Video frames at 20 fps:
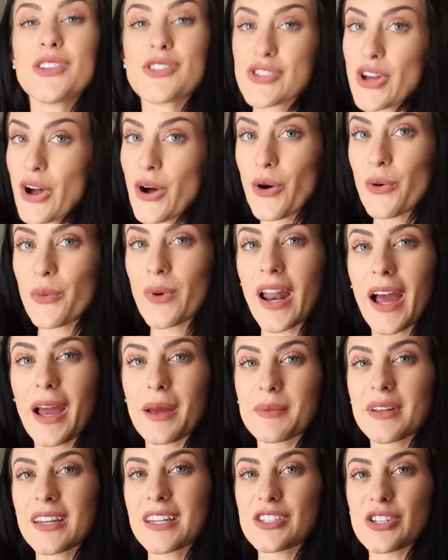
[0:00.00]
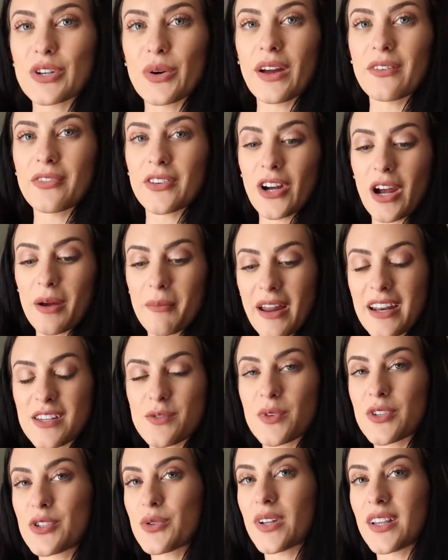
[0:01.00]
So what I'm gonna do, I figure I might
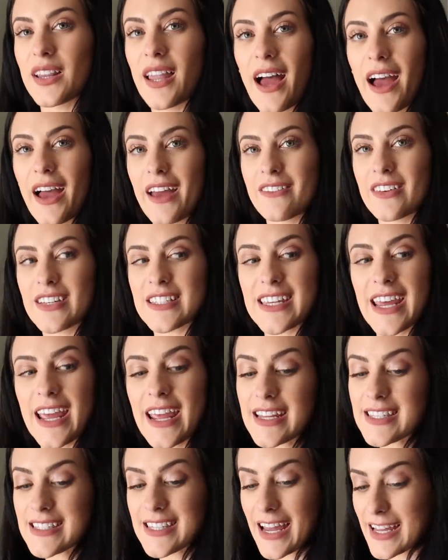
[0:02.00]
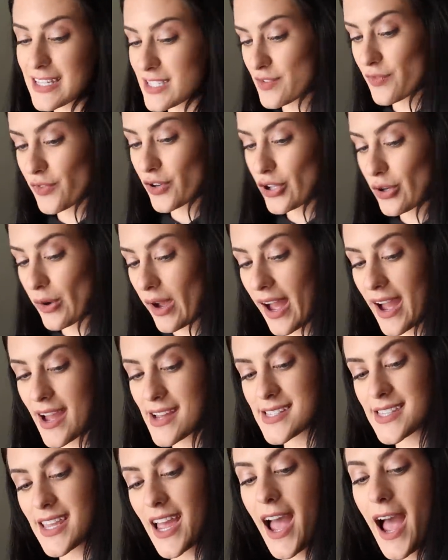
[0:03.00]
as well do a live taste test for you
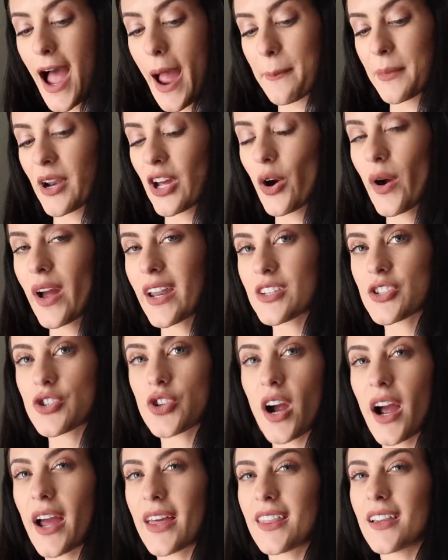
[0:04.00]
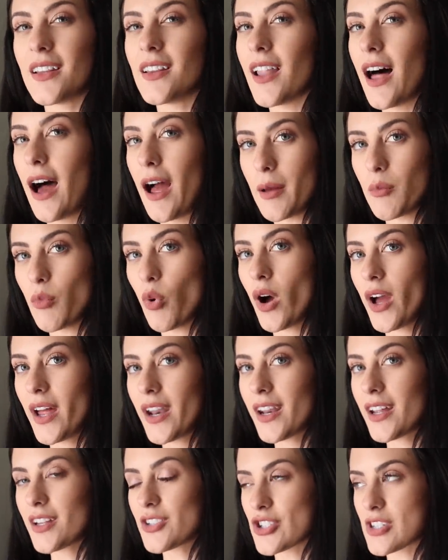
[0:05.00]
guys. I'm gonna go ahead and try the lime
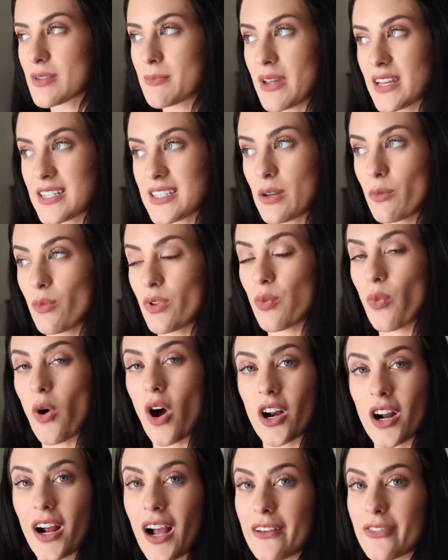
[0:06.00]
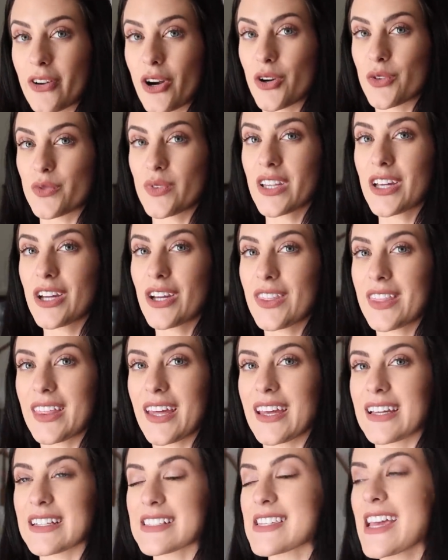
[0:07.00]
one, just mixed in with water. I've heard really good
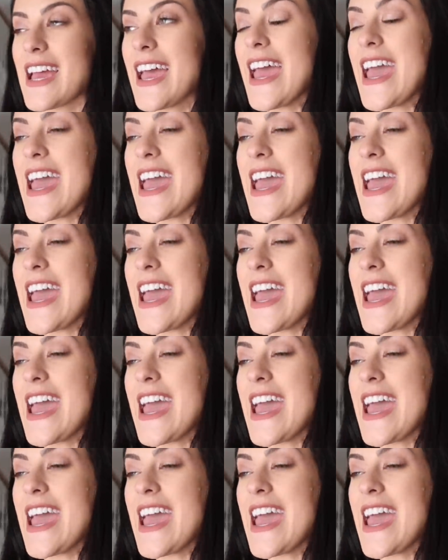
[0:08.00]
things.